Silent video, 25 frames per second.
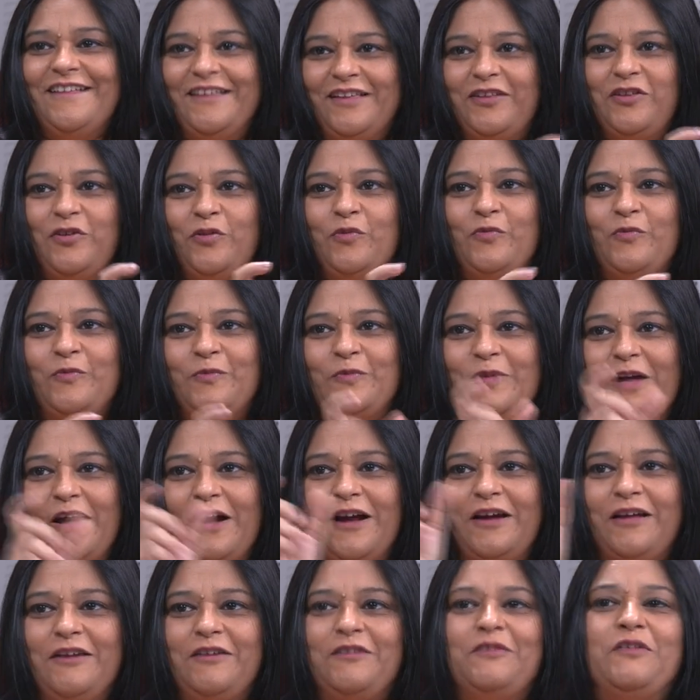
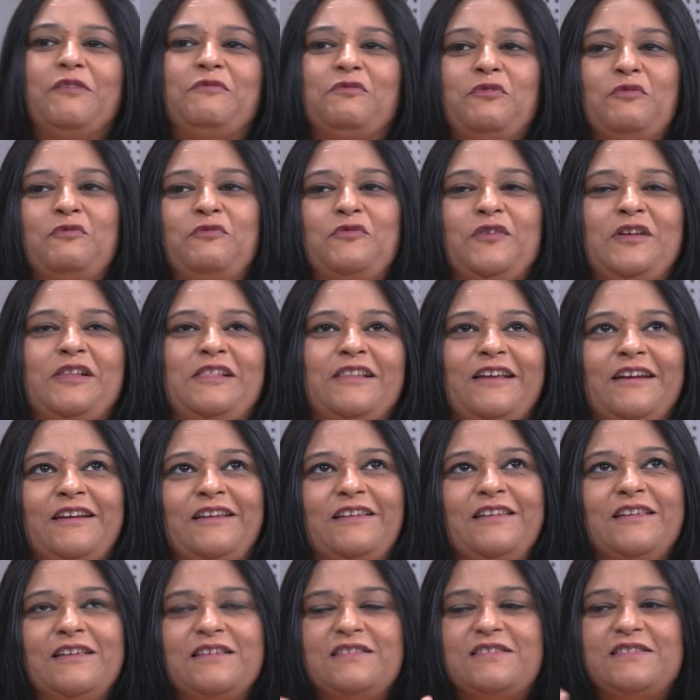If you feel that
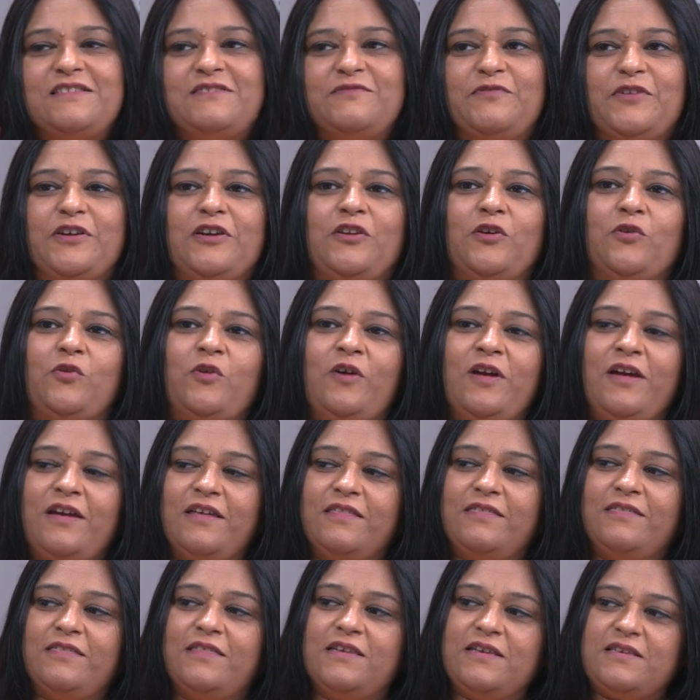this video,
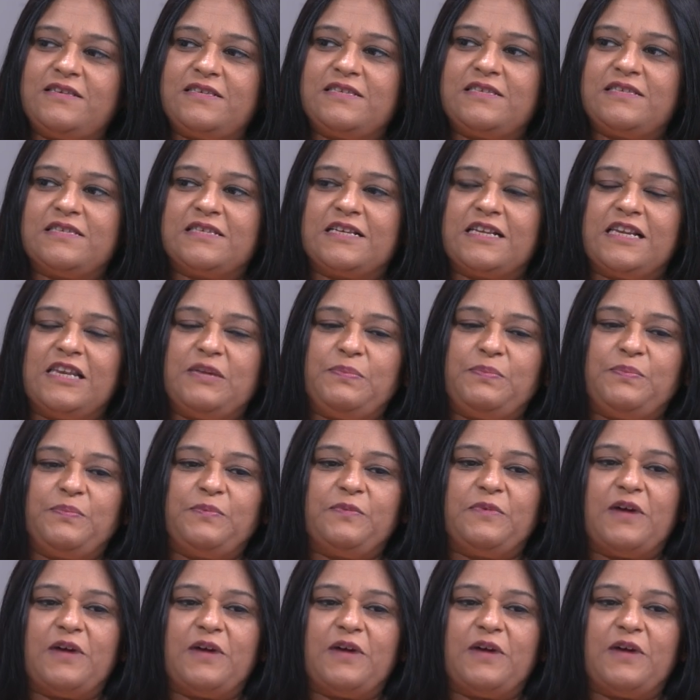this clip,